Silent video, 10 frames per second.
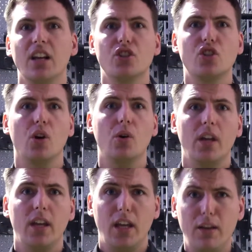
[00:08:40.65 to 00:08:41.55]

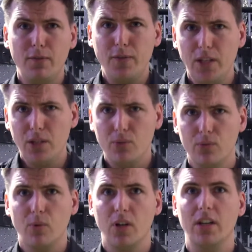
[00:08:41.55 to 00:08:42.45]
So if you
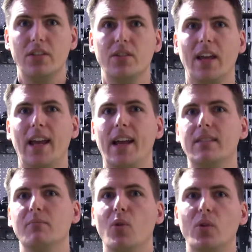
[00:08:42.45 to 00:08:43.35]
want to
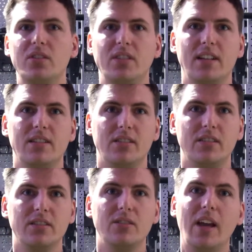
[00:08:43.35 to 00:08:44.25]
add more
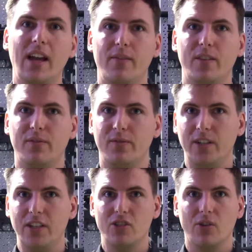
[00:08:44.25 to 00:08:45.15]
sensors, you have the
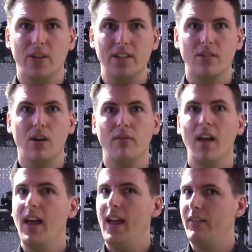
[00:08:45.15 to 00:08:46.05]
free choice of
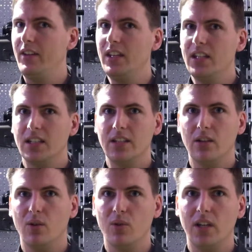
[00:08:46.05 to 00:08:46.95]
having the gun
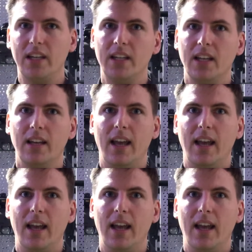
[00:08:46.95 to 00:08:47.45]
only,